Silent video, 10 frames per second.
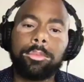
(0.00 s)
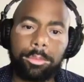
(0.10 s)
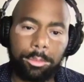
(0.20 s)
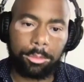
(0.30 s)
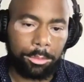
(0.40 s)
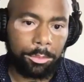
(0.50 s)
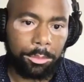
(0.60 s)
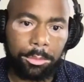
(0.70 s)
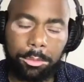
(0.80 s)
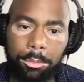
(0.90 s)
like being
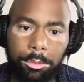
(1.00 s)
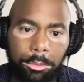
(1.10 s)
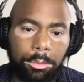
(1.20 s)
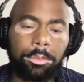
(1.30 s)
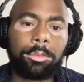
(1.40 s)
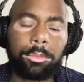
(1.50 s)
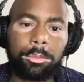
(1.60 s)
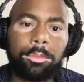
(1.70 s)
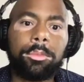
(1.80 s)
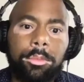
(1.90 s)
present to what I'm
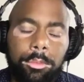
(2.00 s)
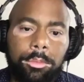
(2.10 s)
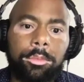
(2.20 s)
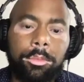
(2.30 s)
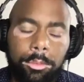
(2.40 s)
grateful for.